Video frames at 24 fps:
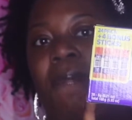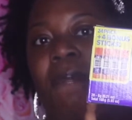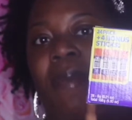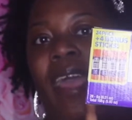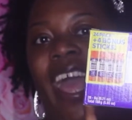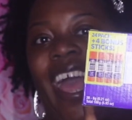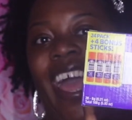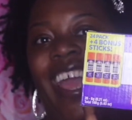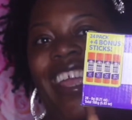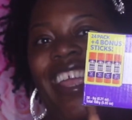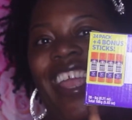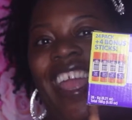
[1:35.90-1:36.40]

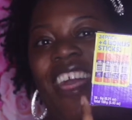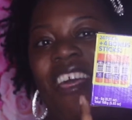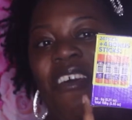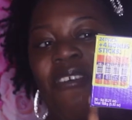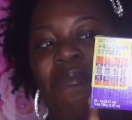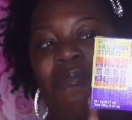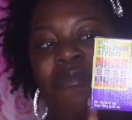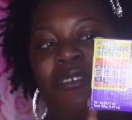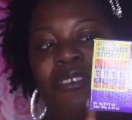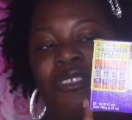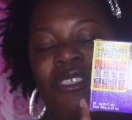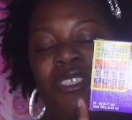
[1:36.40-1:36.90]
pack
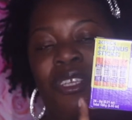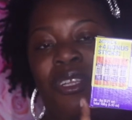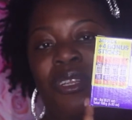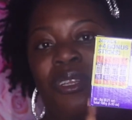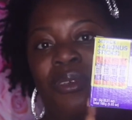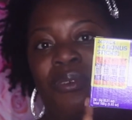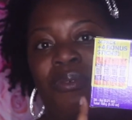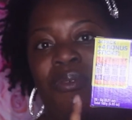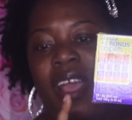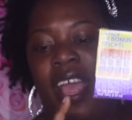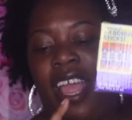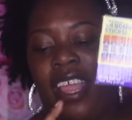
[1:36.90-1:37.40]
Elmer's
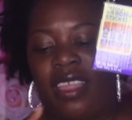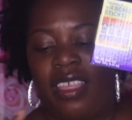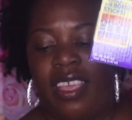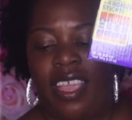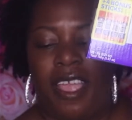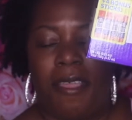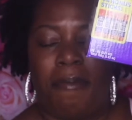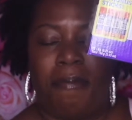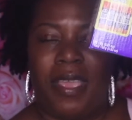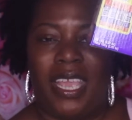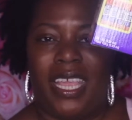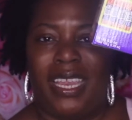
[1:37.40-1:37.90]
glue. I think
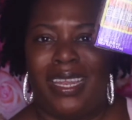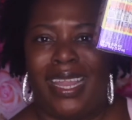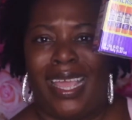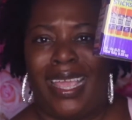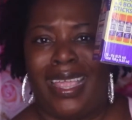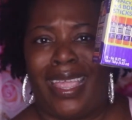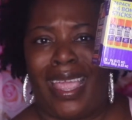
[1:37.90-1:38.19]
I paid like